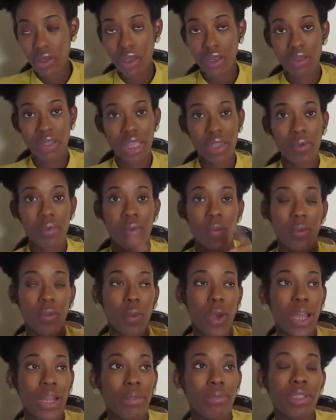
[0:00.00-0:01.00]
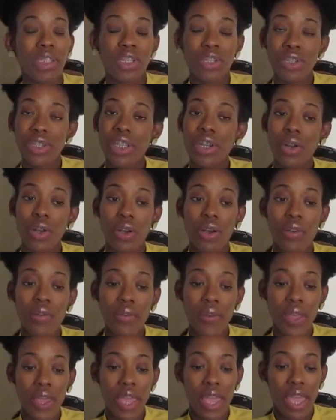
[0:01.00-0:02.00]
They wound up turning it off
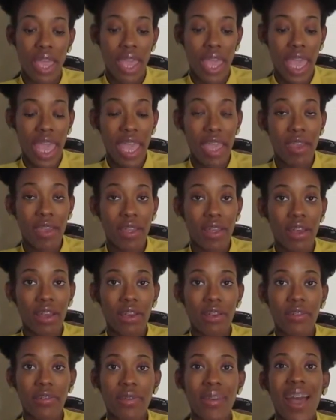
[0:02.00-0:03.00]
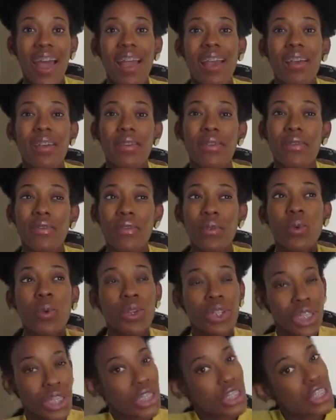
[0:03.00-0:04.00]
at
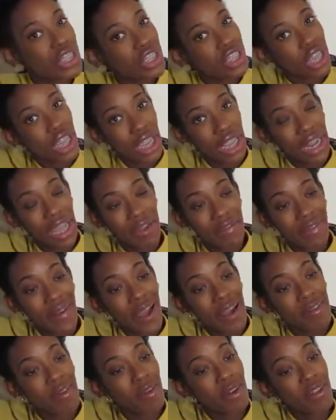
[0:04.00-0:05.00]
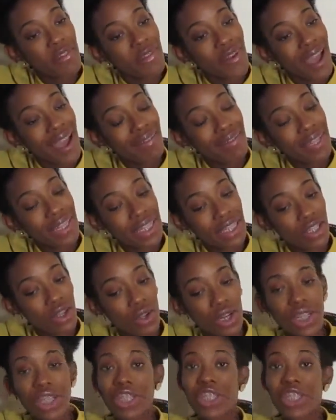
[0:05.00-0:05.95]
5:40ish, and at 5:45 they started the